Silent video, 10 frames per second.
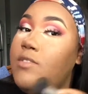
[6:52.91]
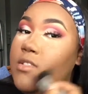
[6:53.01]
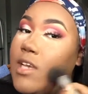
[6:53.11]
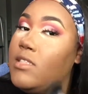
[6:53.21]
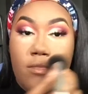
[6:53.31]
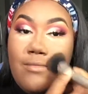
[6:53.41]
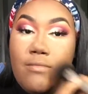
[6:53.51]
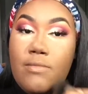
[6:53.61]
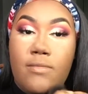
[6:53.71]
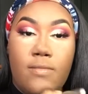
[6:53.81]
So
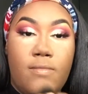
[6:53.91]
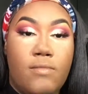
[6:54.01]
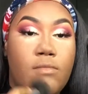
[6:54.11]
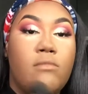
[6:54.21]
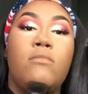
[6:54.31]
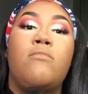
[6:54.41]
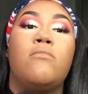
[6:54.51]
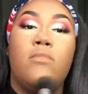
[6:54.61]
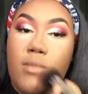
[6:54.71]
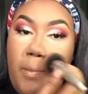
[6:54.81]
we're gonna
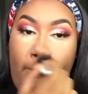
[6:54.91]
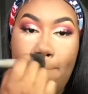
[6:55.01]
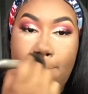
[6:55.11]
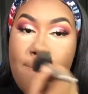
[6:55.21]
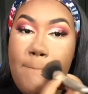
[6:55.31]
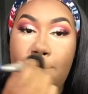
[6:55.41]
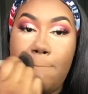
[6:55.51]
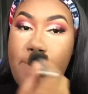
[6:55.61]
continue to use it.